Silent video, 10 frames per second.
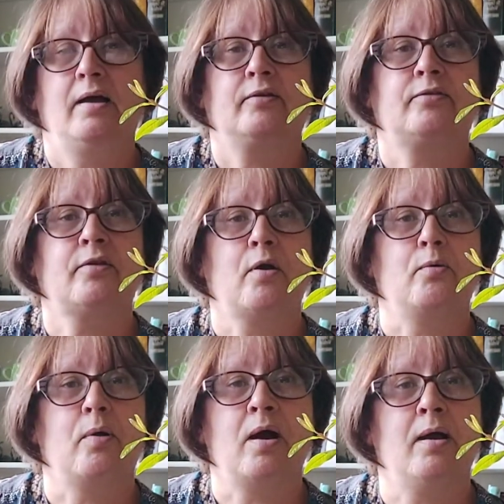
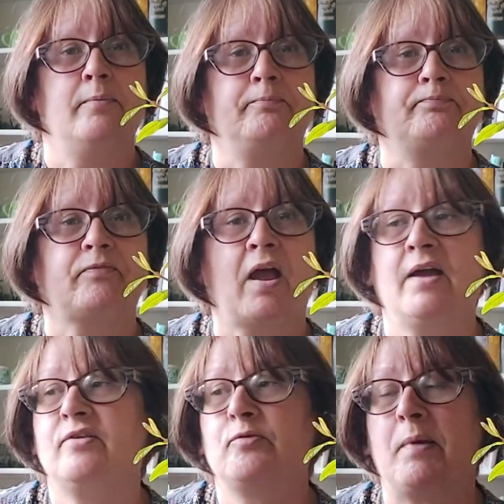So I
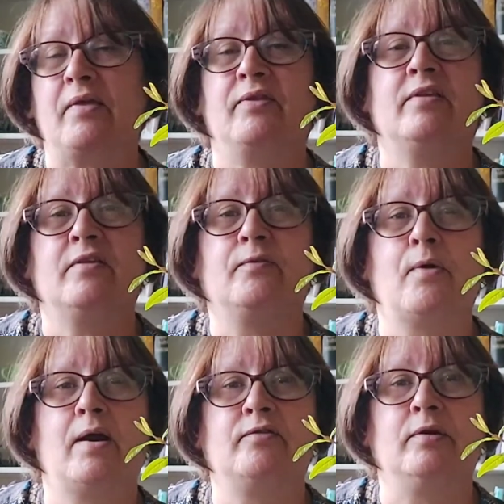suspect this is
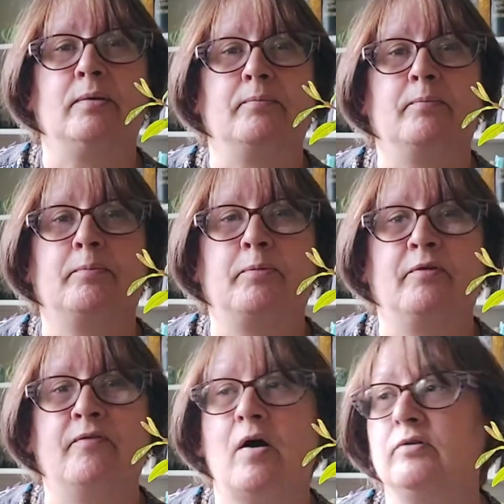variety
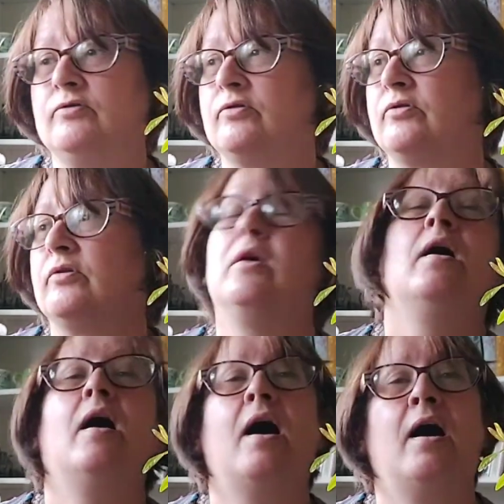Provence,
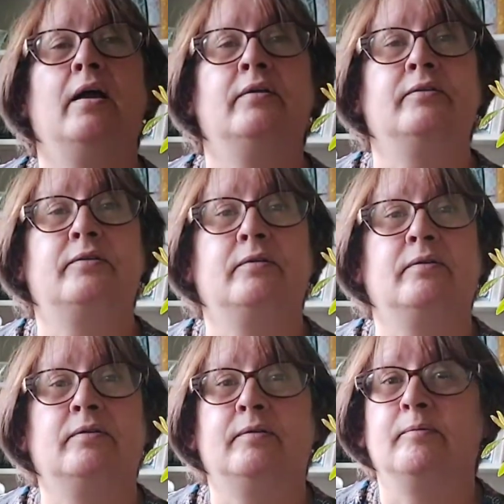and
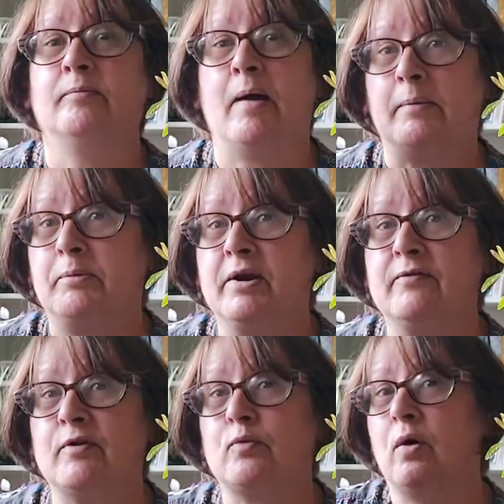my
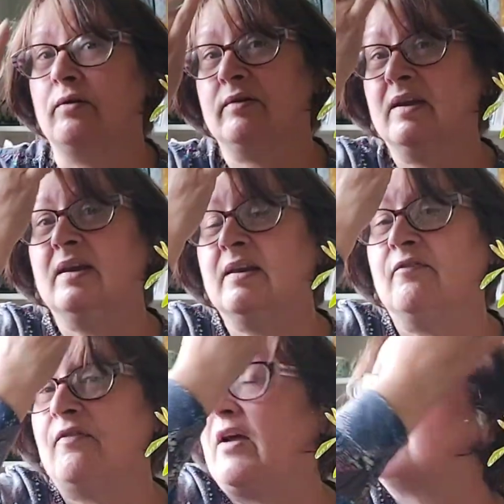previous one didn't in
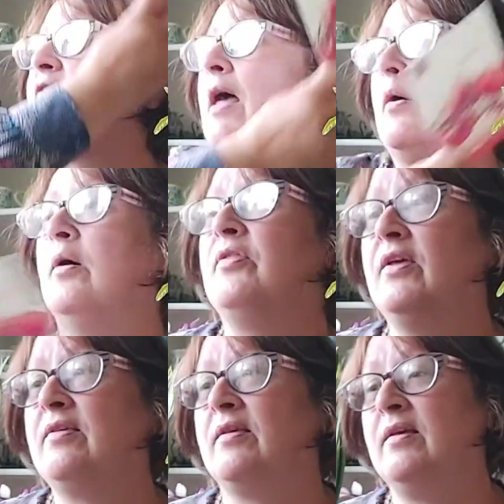fact flower.
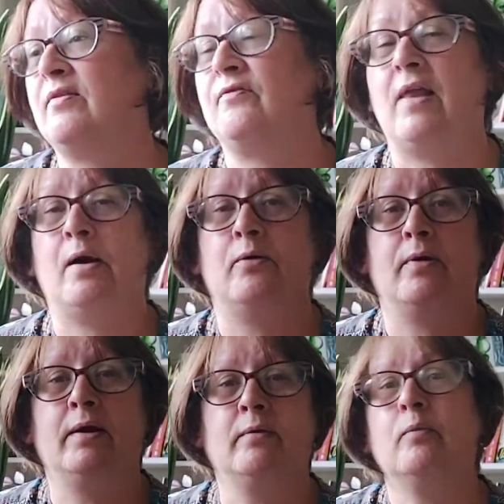This is
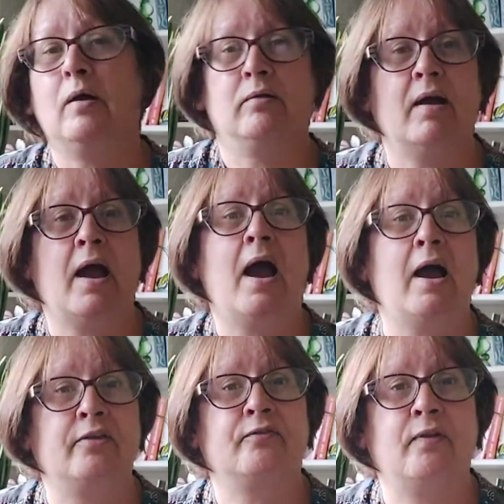flowering. Well, it
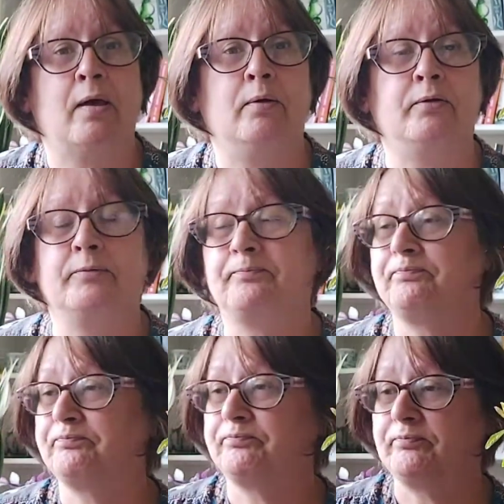has flowered.
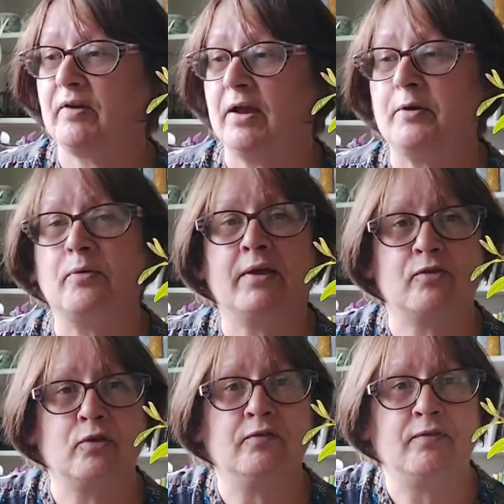I don't think
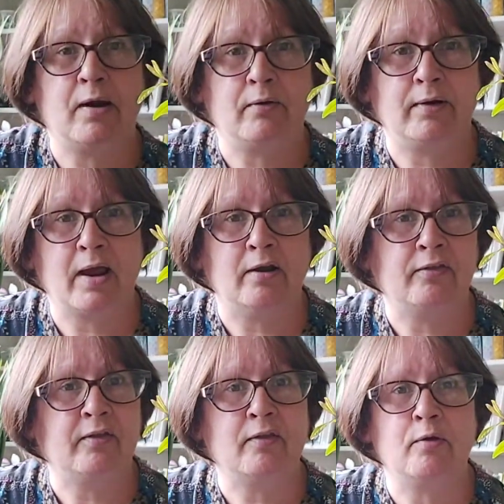it's going to flower again. I
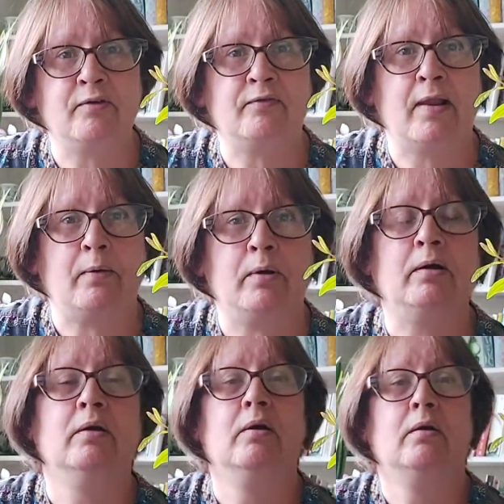think they only flower
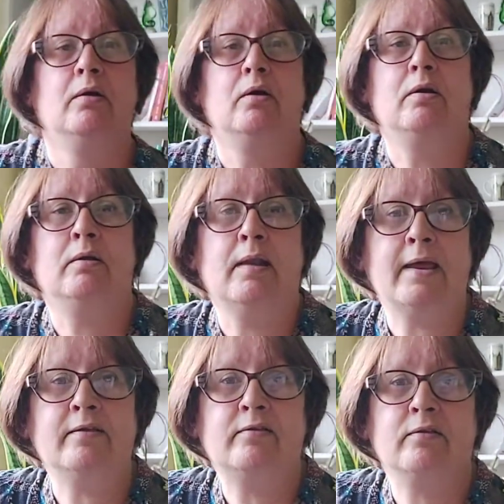
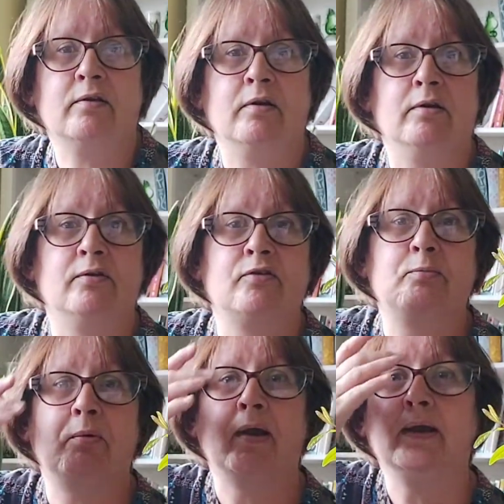late
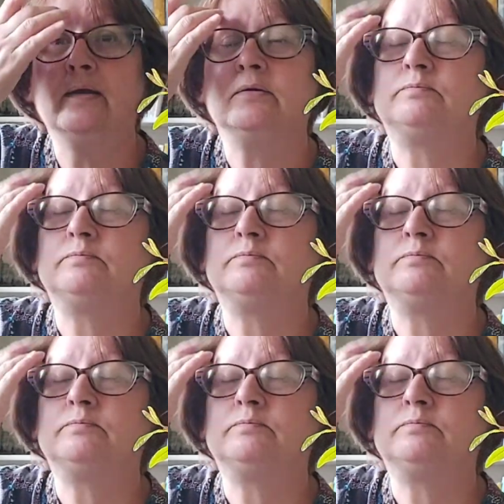spring.